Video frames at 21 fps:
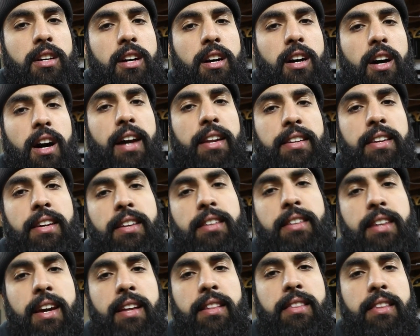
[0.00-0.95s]
I
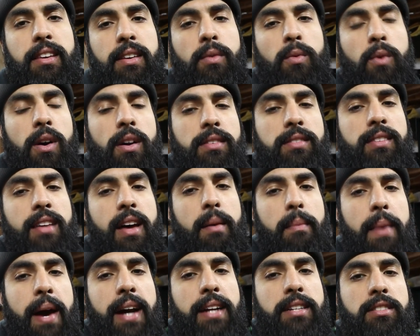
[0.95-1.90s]
did get the ones that
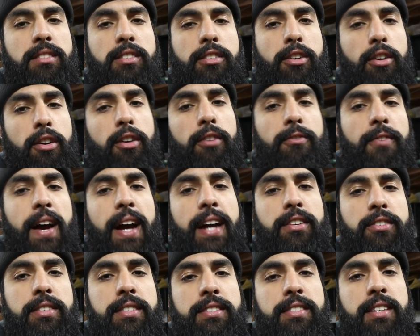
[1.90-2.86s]
match the current
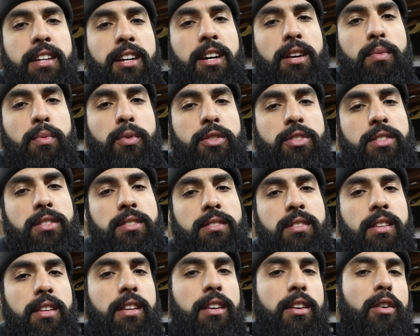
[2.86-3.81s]
factory setup, which is
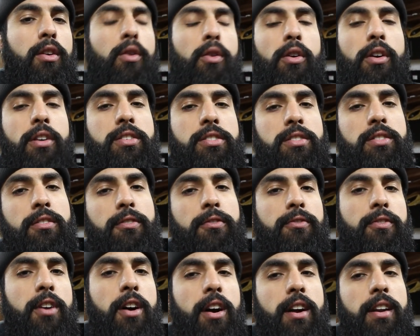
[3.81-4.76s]
the orange in the
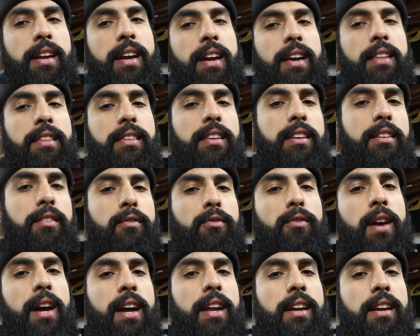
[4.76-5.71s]
front and the
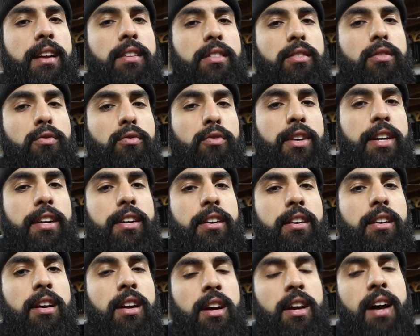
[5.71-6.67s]
red in the
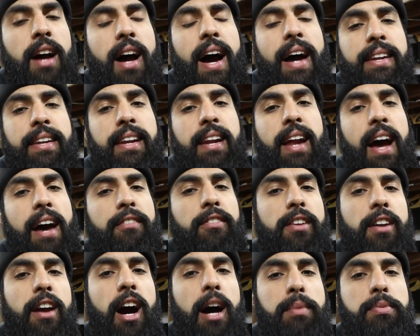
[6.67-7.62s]
rear. I did have
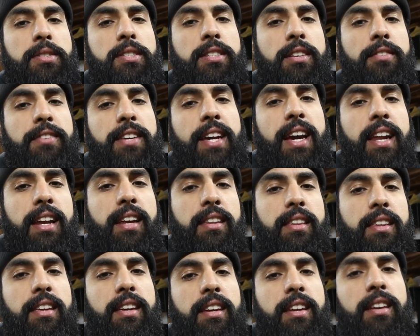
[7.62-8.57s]
the option of
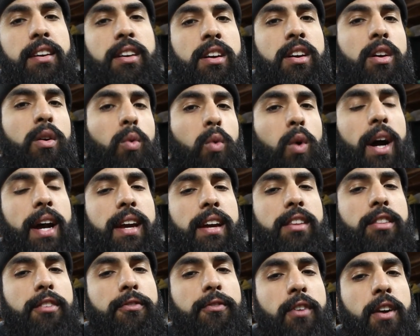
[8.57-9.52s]
getting the white
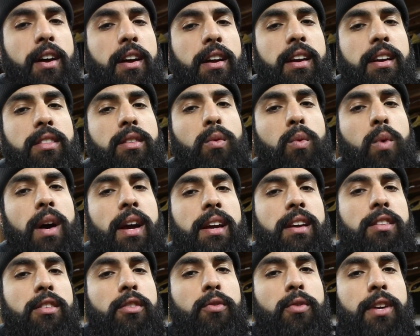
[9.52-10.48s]
in the front and the white
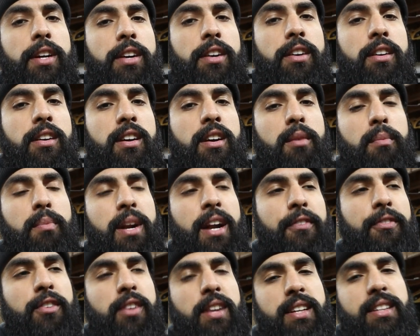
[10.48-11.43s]
in the rear, but I
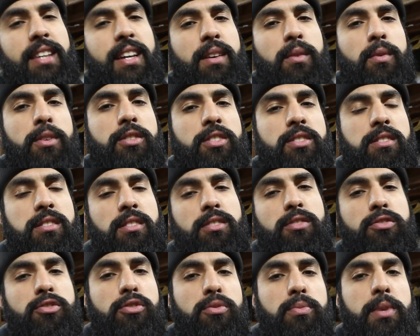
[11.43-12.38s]
feel like that was just a
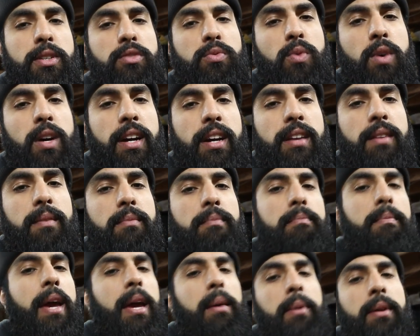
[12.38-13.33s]
little too much white.
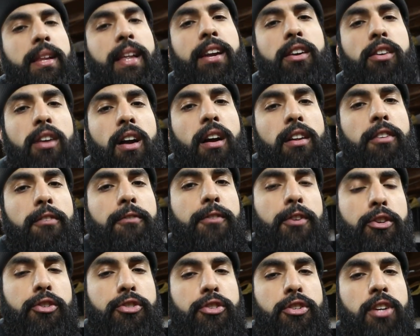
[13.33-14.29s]
Maybe later on in the
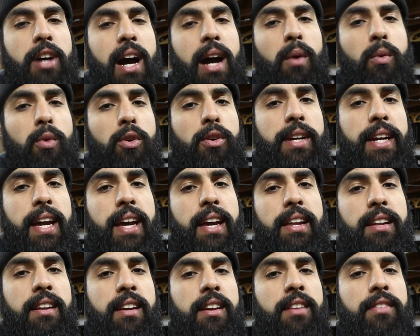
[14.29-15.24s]
future I will
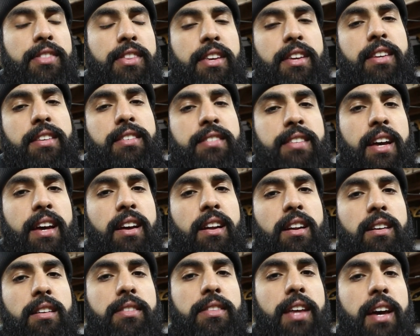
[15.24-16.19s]
get the
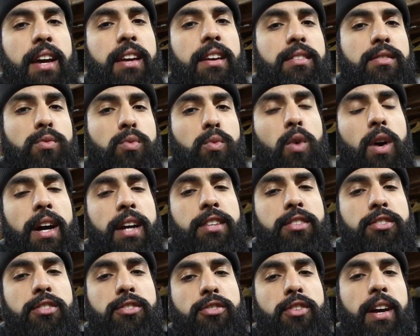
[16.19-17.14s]
set that is
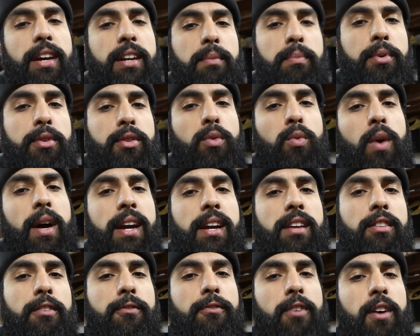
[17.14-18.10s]
white just so I can put the white
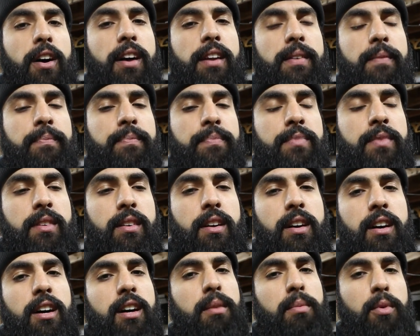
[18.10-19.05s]
in the front,
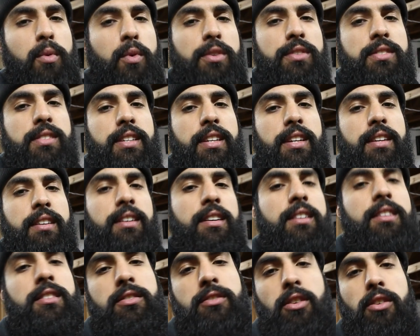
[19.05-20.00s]
but we'll see.
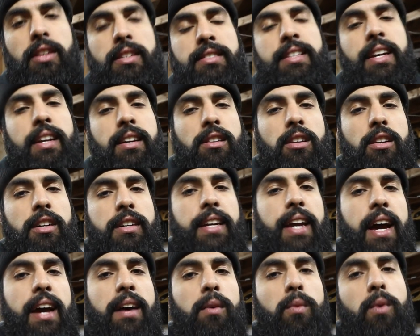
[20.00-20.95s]
So let's take a look
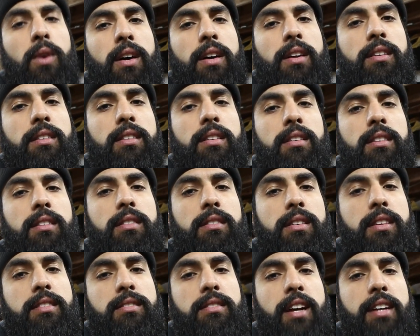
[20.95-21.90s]
at what
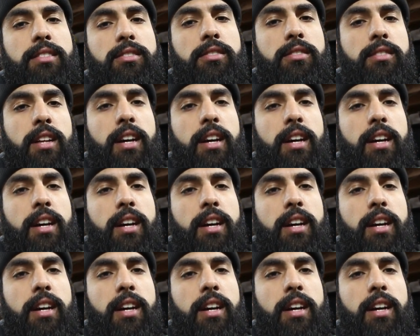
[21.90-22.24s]
these lights look